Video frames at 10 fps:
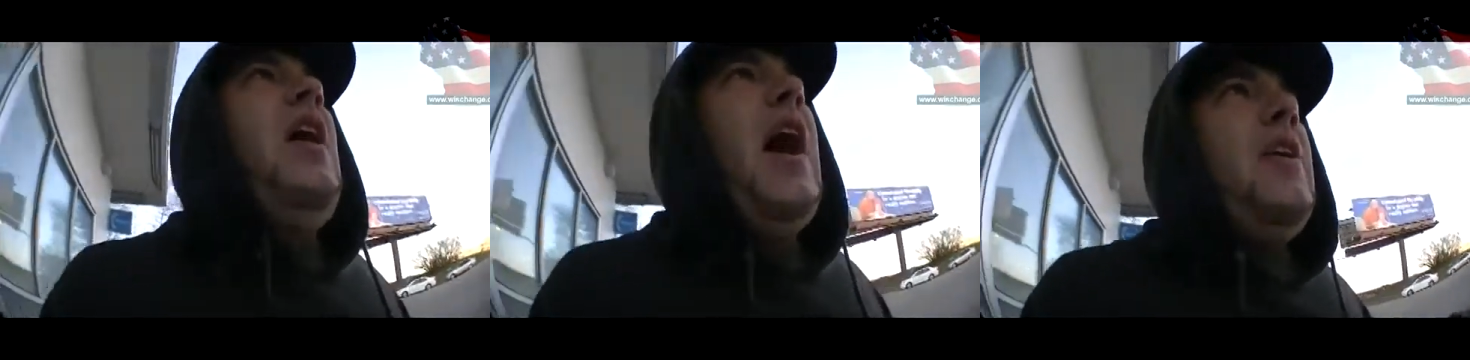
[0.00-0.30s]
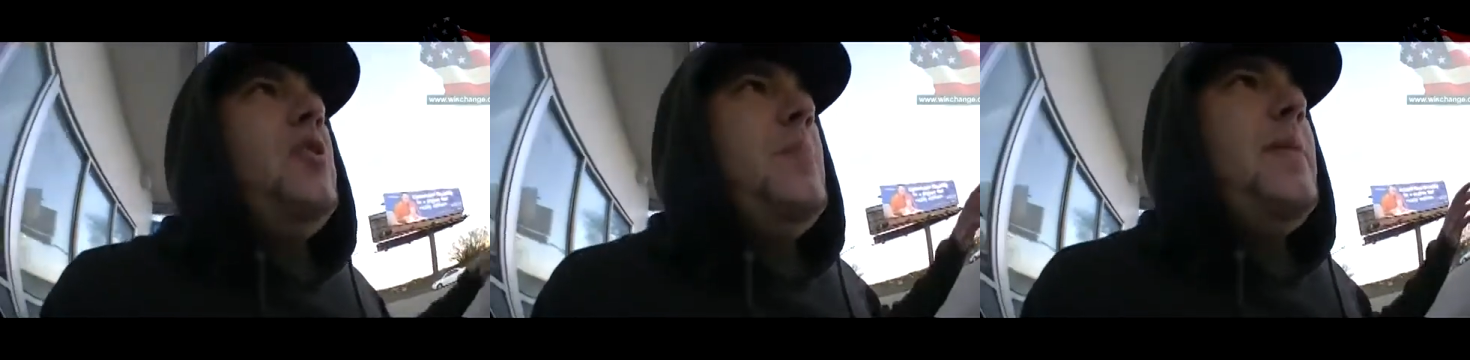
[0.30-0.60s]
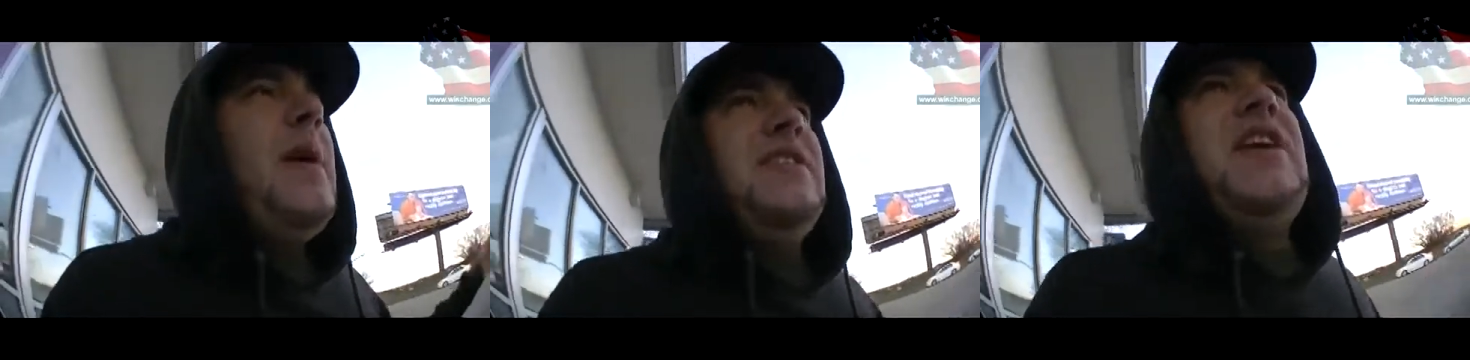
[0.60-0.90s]
don't know,
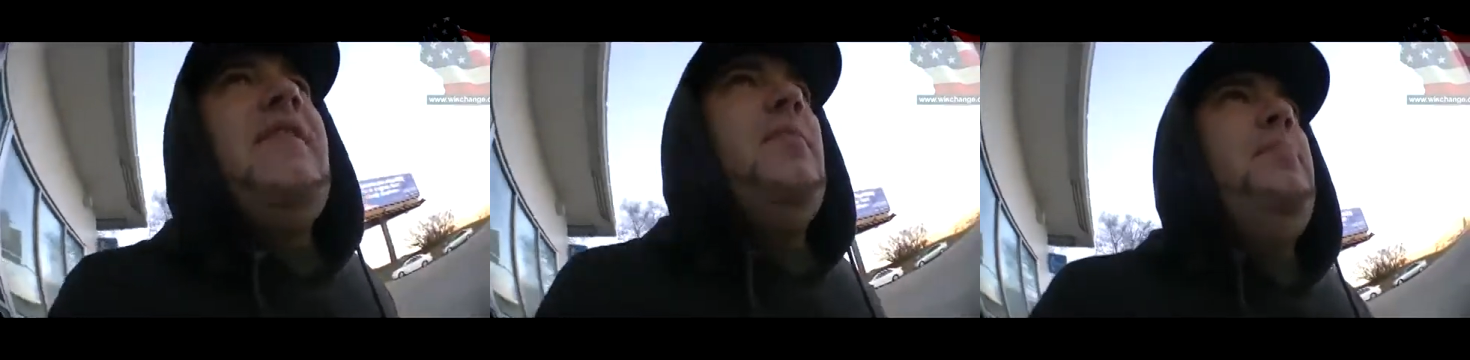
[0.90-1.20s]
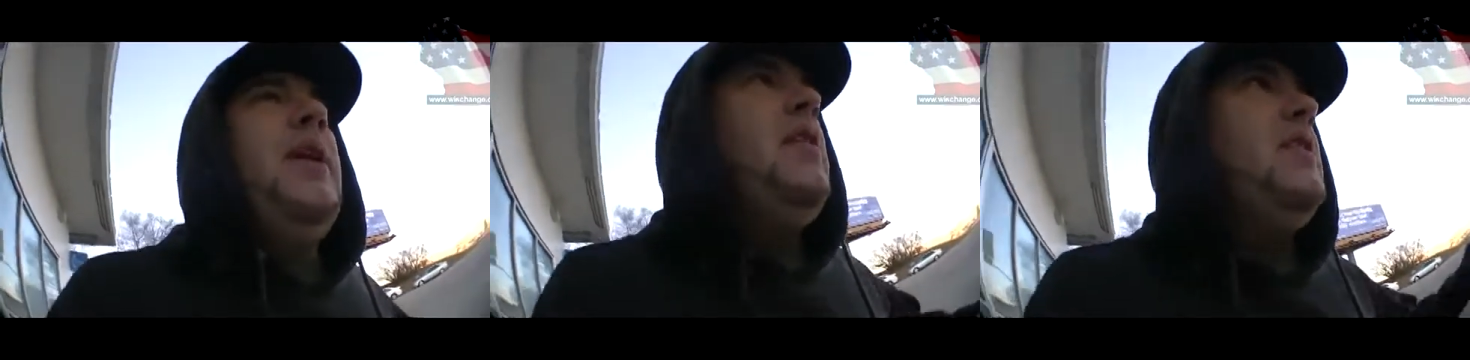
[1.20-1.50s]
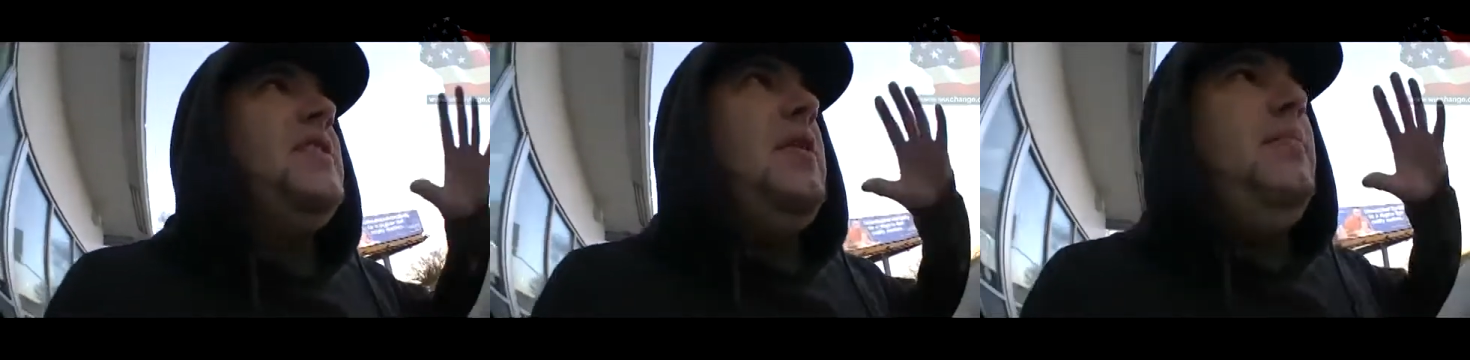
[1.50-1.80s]
maybe I'll just have a beer or
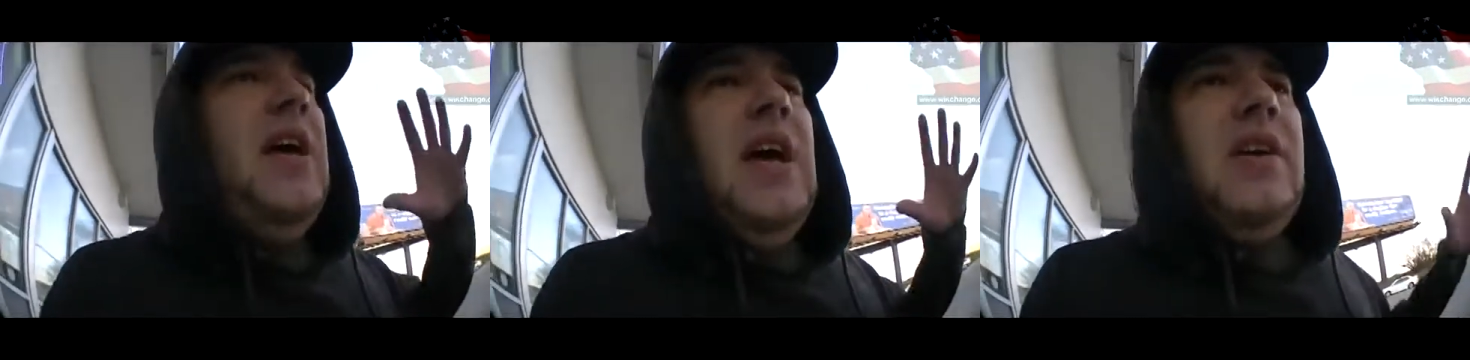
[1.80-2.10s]
something,